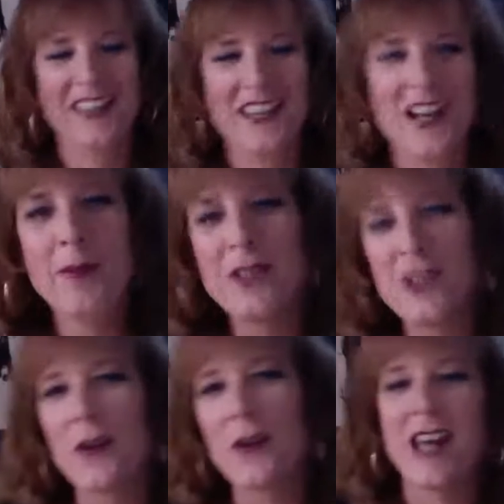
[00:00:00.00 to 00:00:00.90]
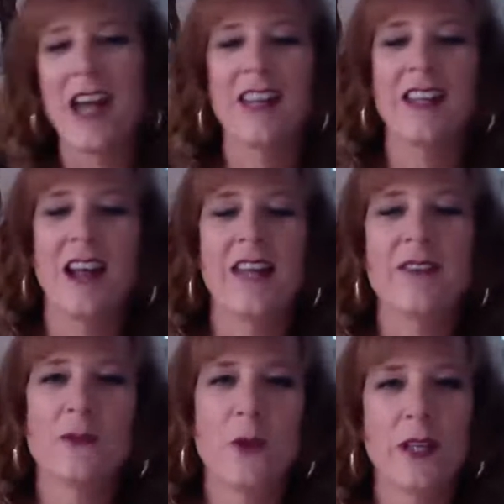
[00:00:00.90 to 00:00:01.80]
I've been so excited. I
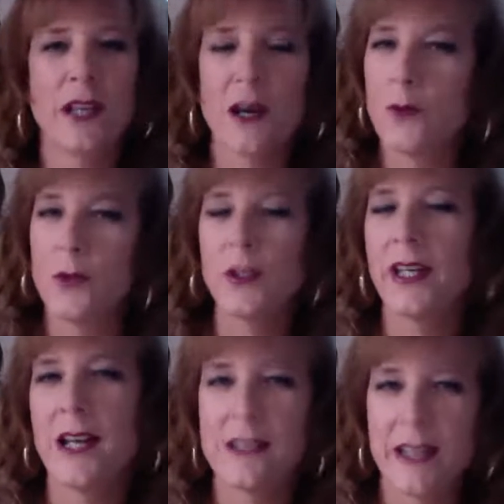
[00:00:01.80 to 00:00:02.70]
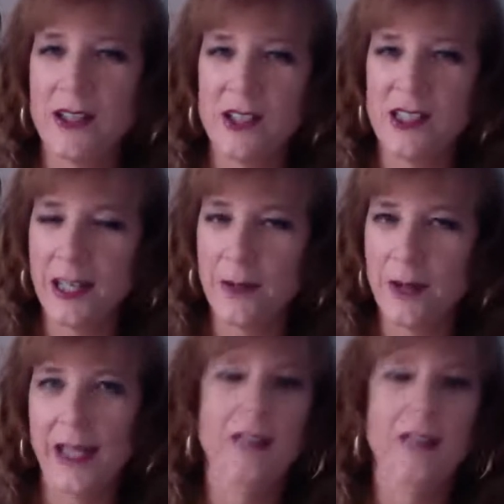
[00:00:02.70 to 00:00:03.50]
even went and got a root canal today just to get ready.